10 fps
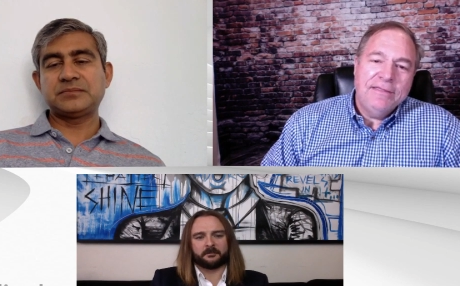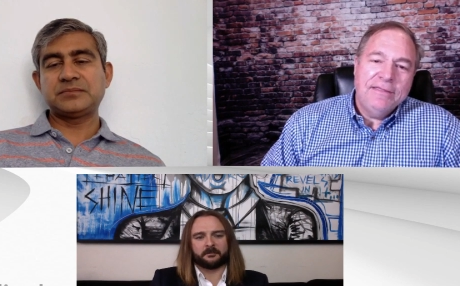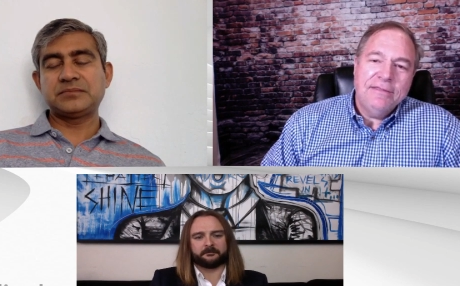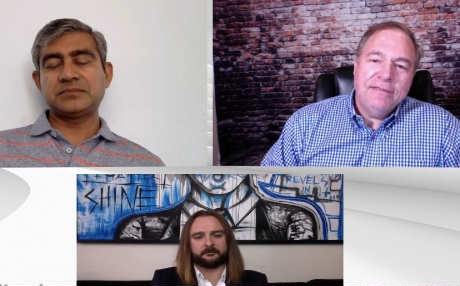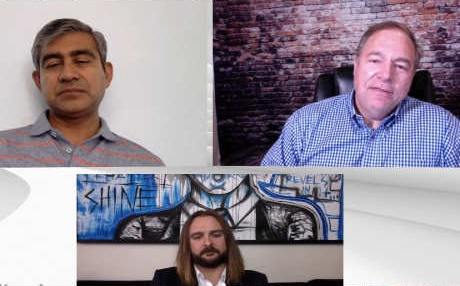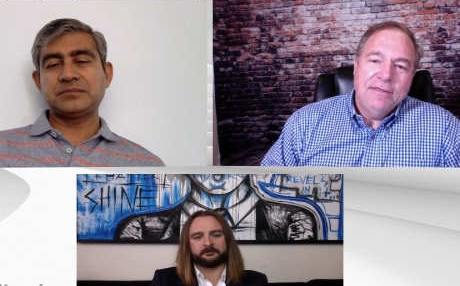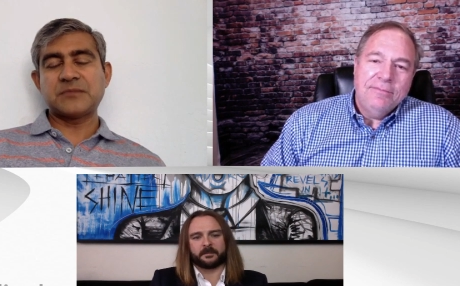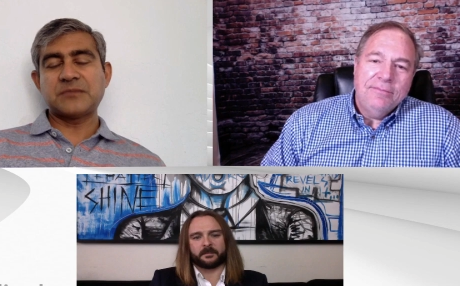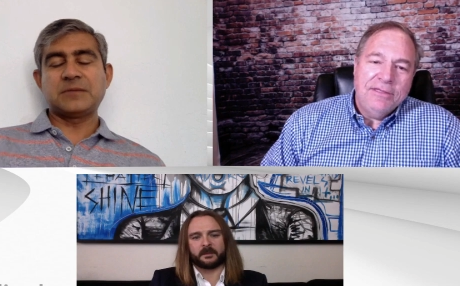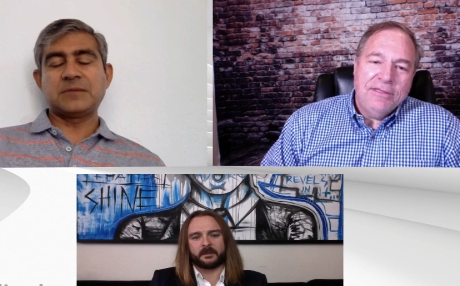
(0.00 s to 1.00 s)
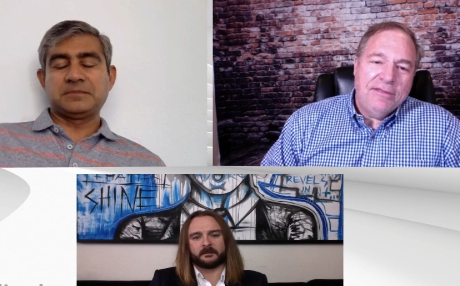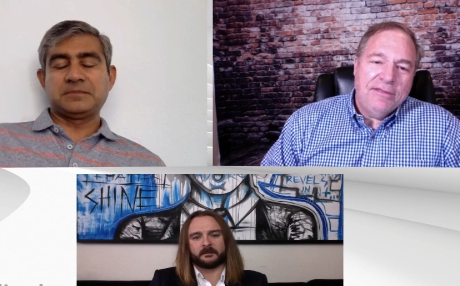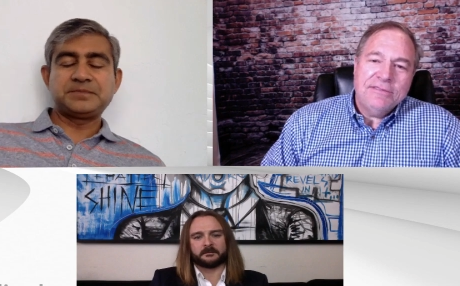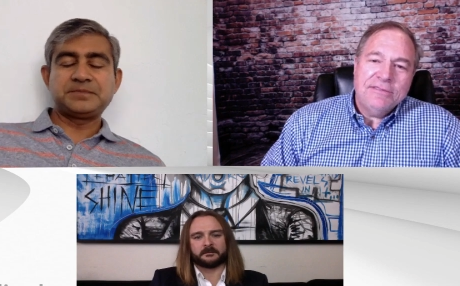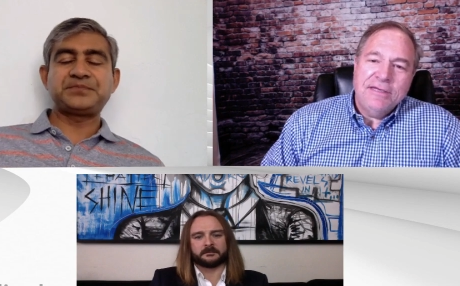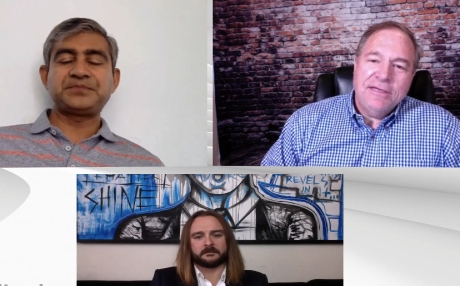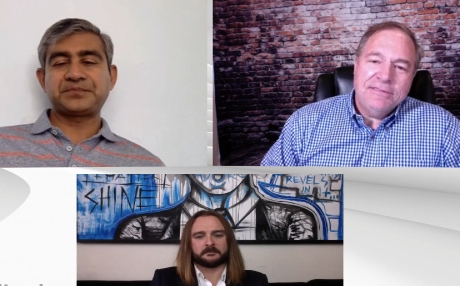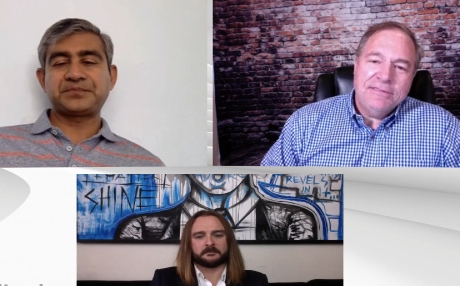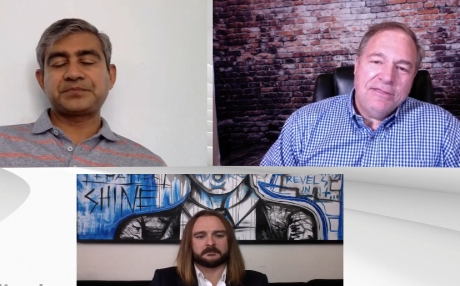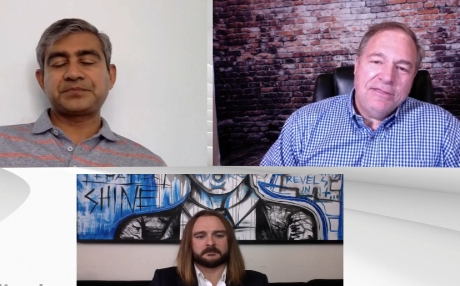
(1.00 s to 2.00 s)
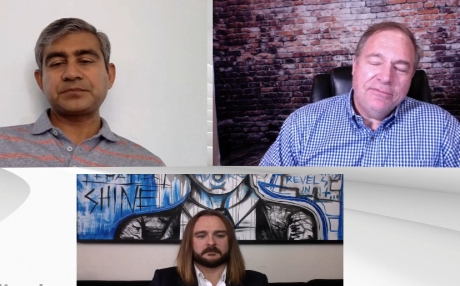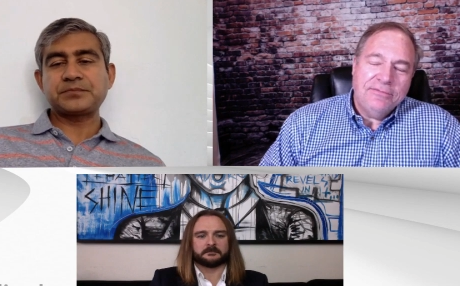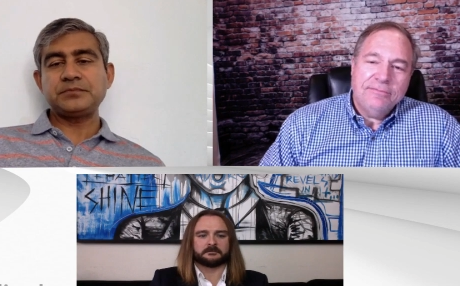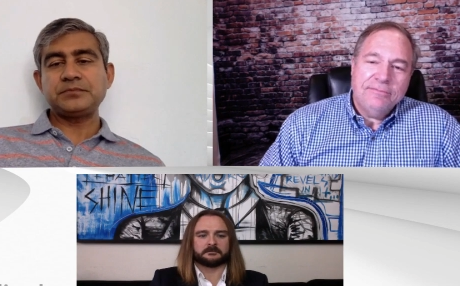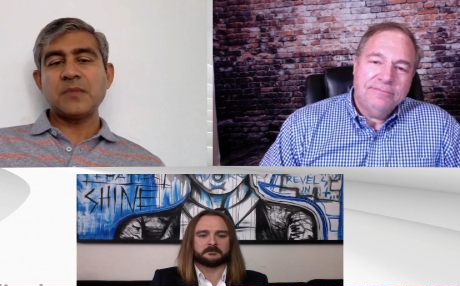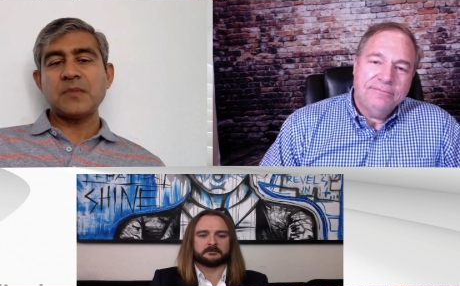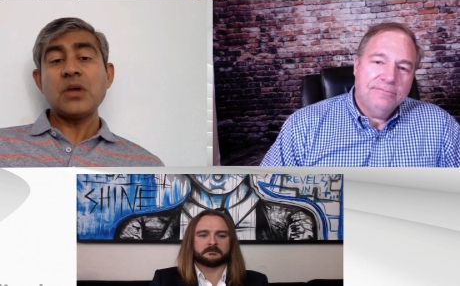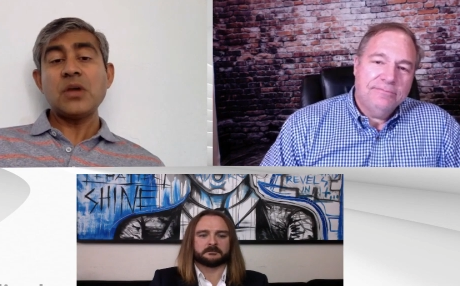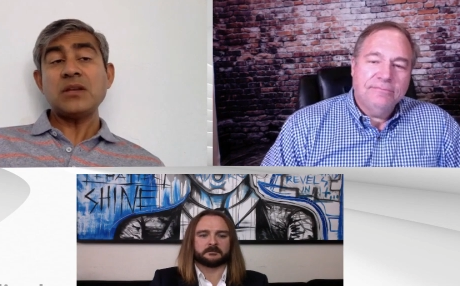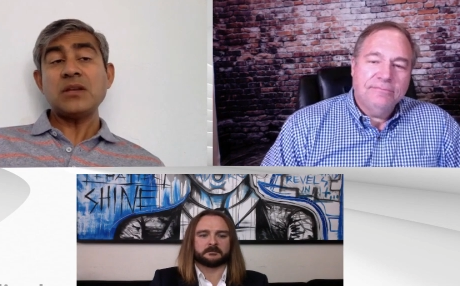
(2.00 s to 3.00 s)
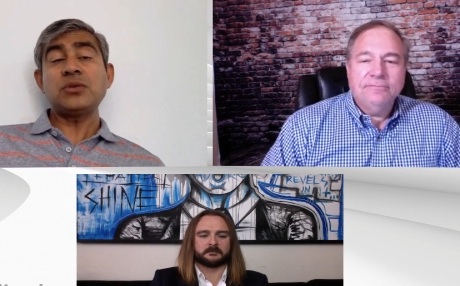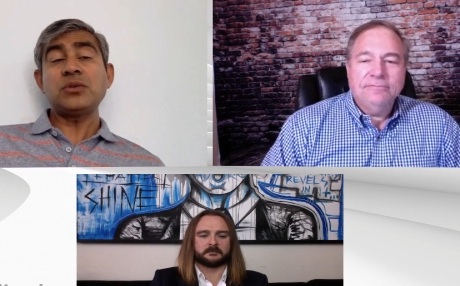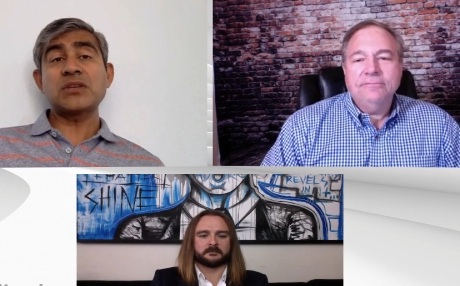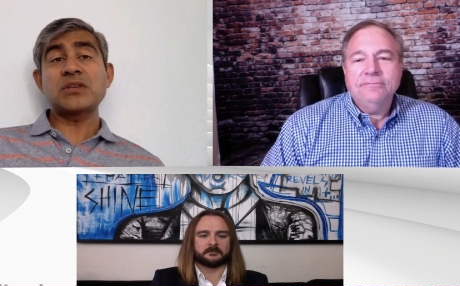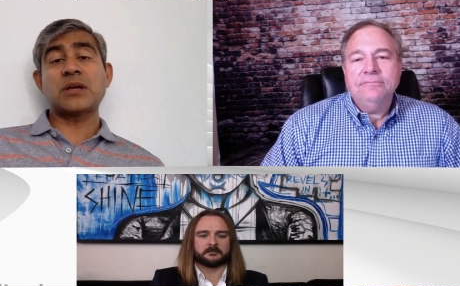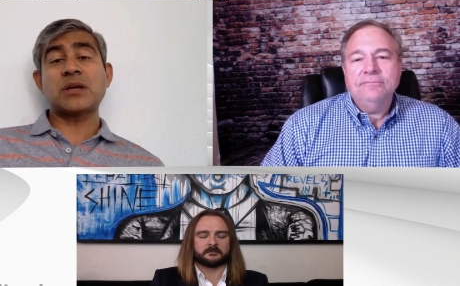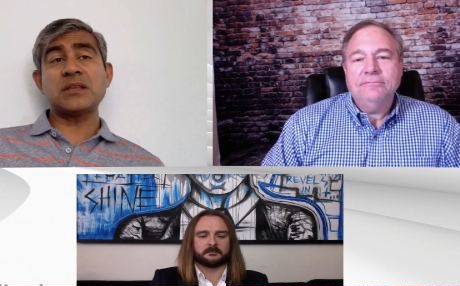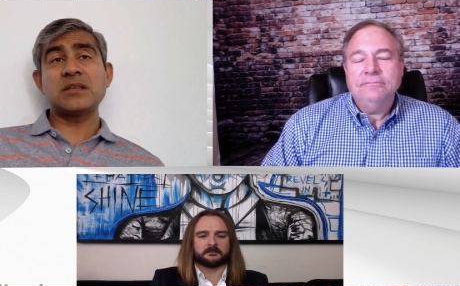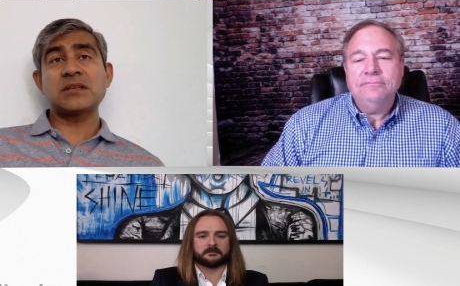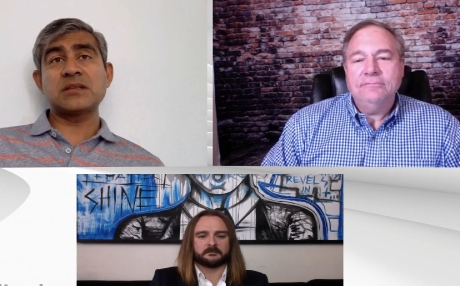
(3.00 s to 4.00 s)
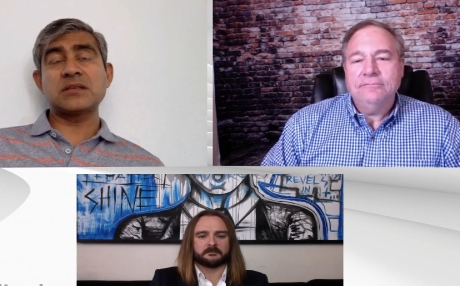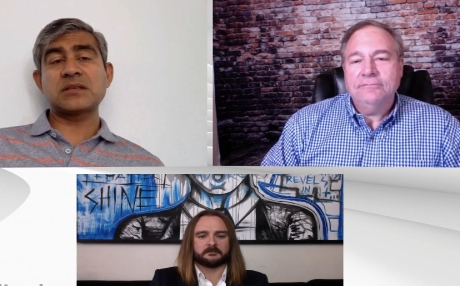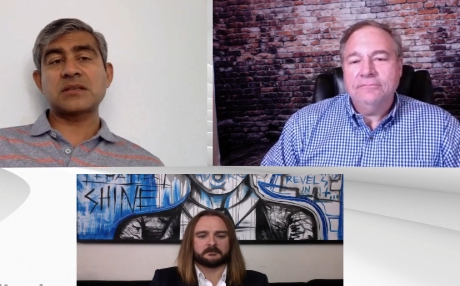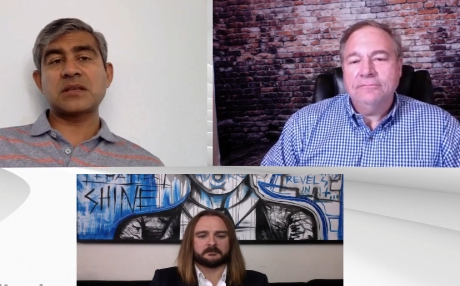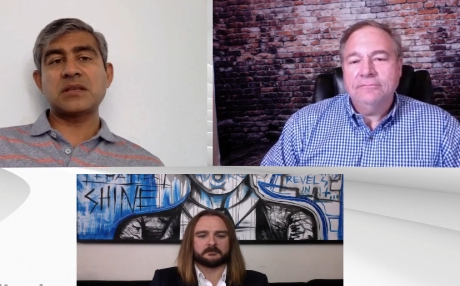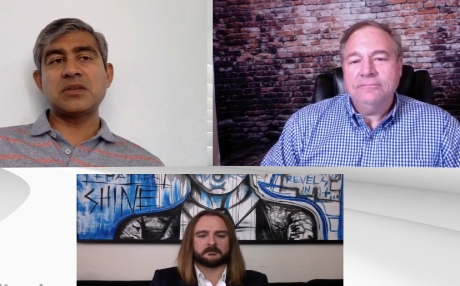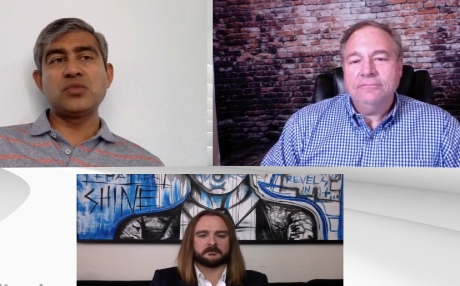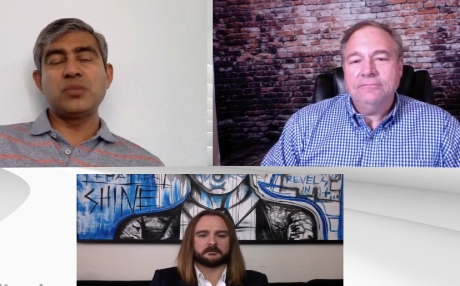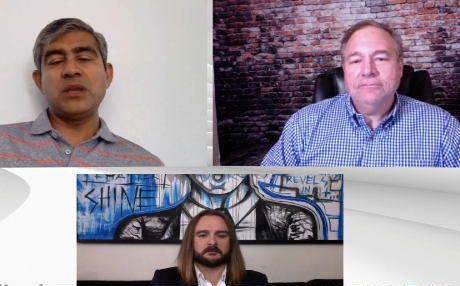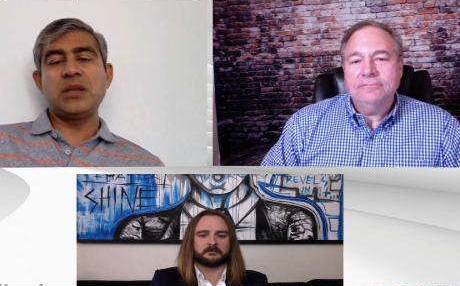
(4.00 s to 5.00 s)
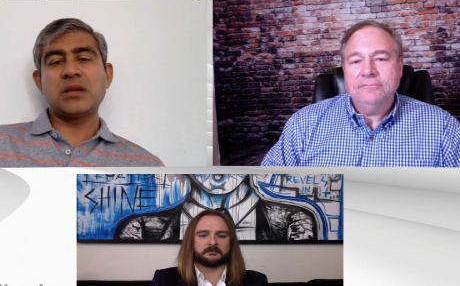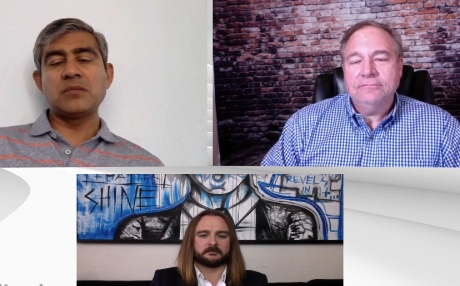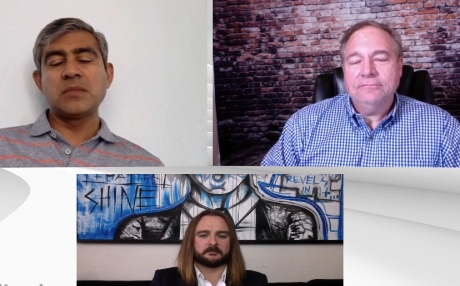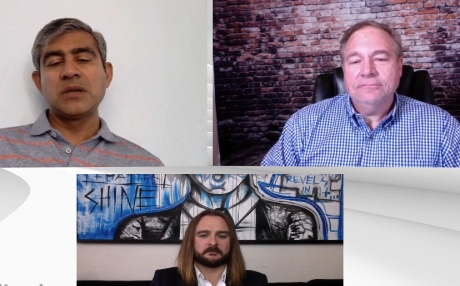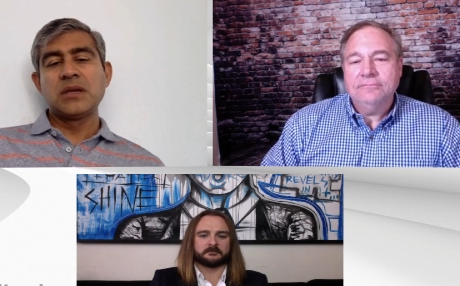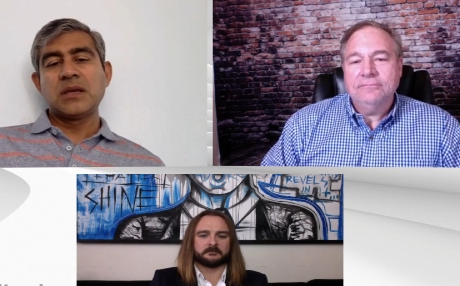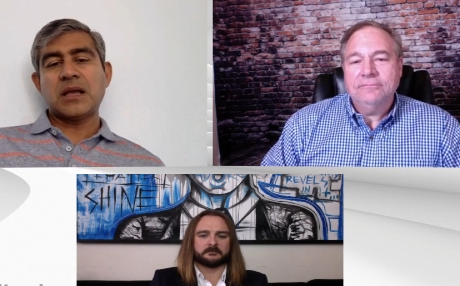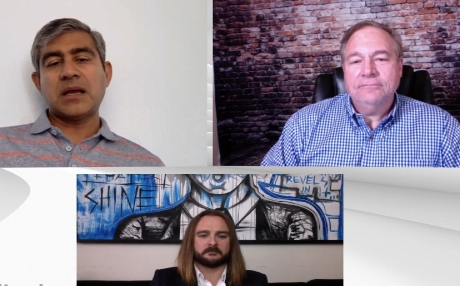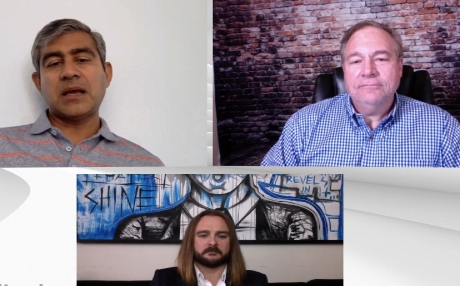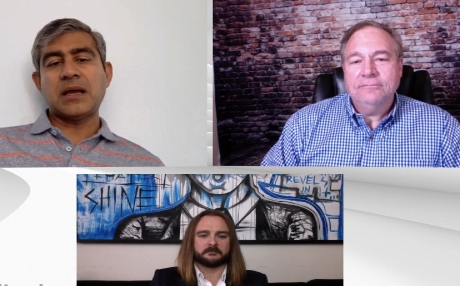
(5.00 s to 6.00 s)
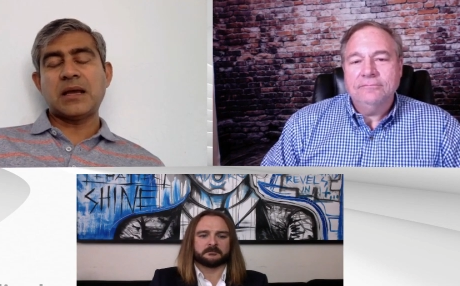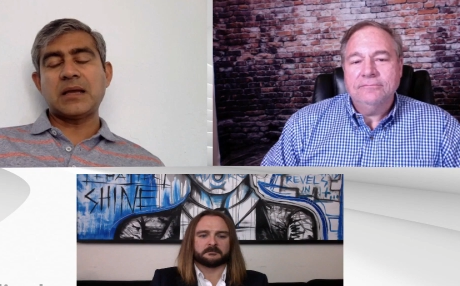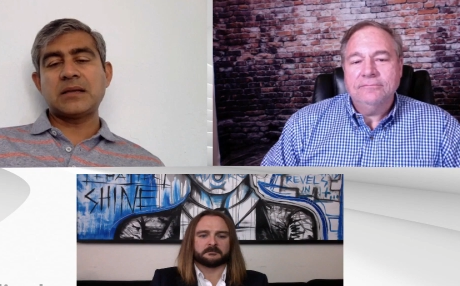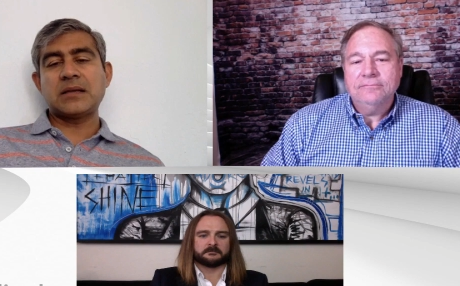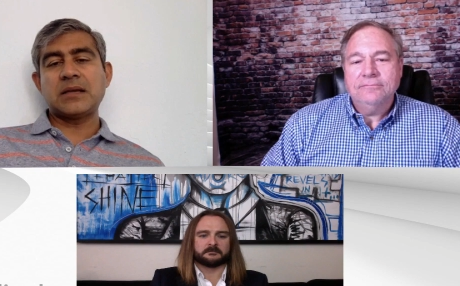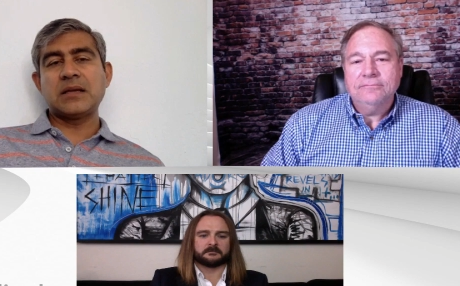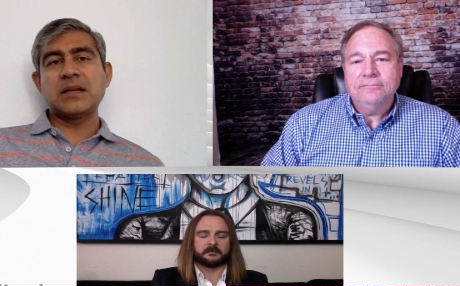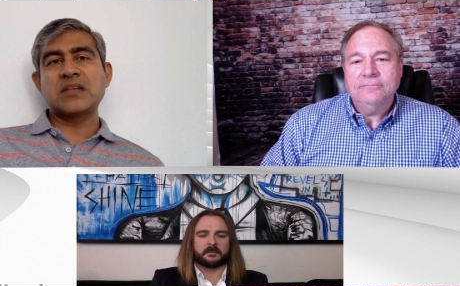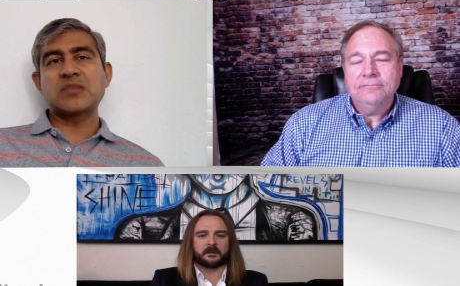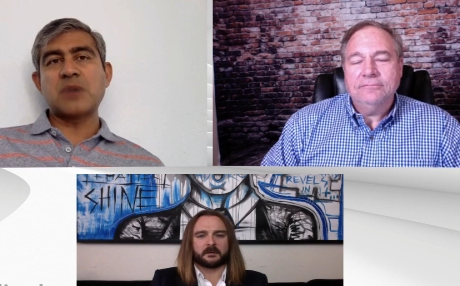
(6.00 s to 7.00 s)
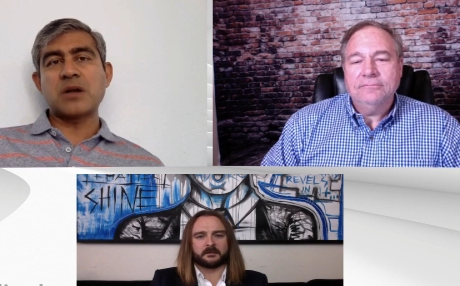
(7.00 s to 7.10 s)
Speaker 1: trend. Yeah. But I think that's going to continue.
Speaker 2: Yeah, I do think so. I think this is uh, the new medium and uh, it'll